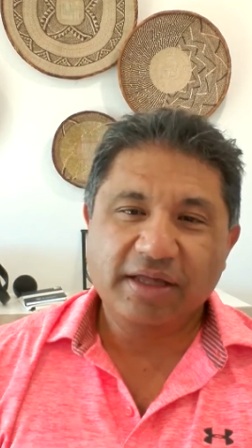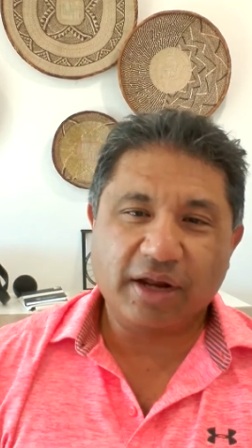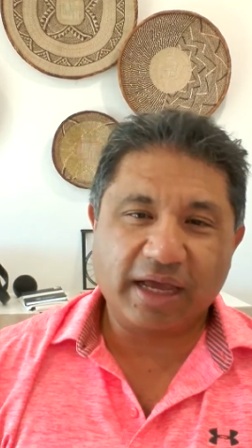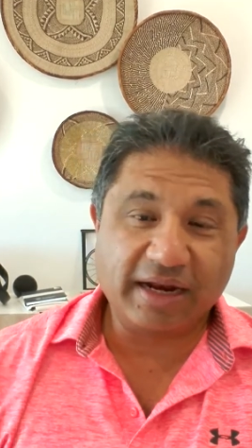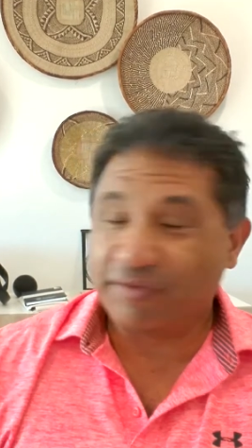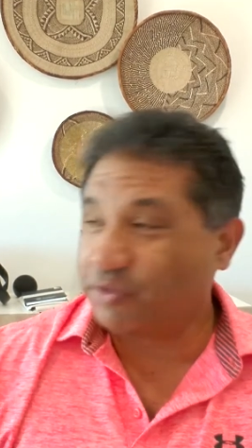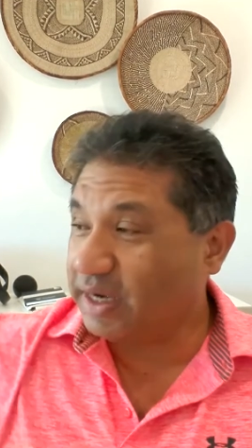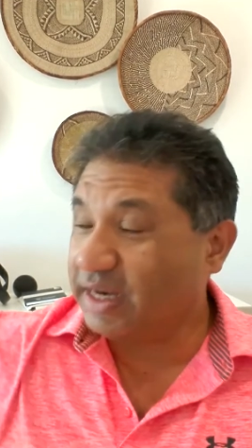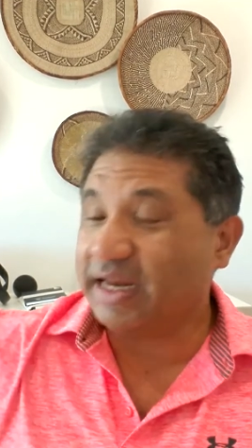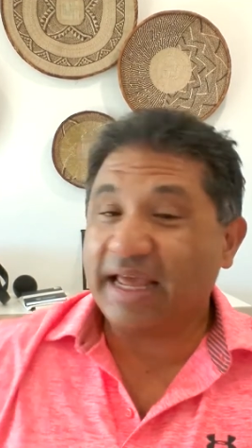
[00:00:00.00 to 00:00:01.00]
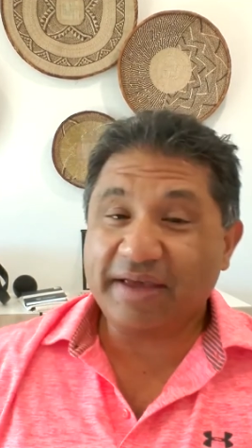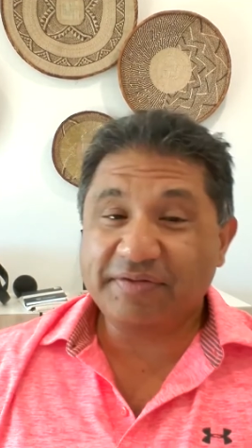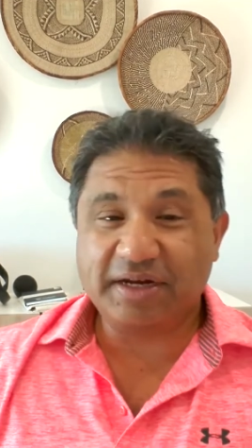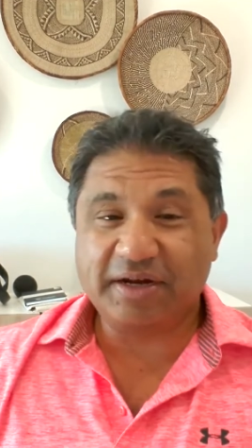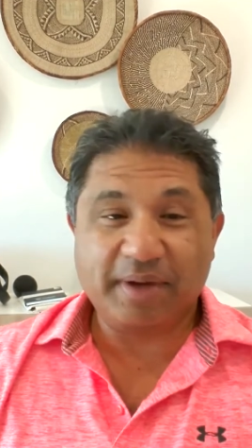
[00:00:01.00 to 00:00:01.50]
I could have 3D
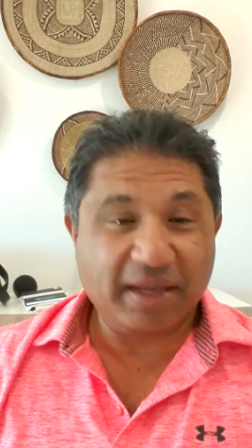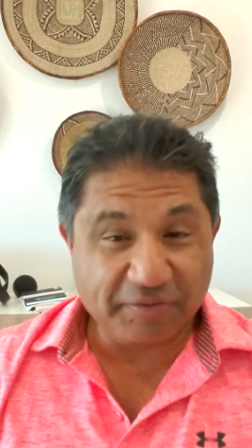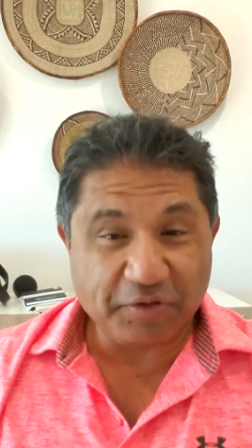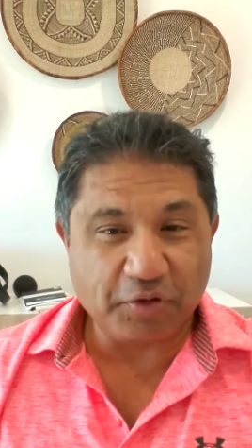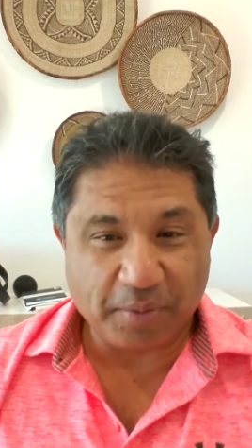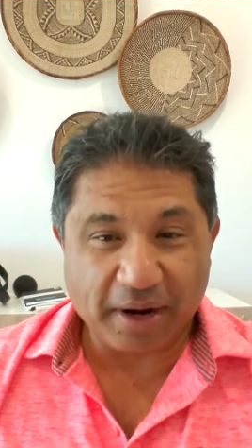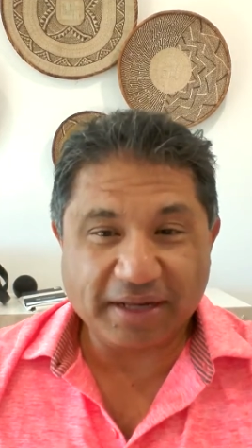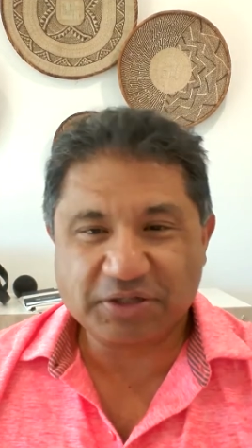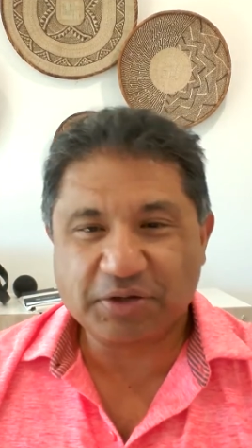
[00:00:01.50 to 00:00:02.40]
Dave sitting in my living room, right?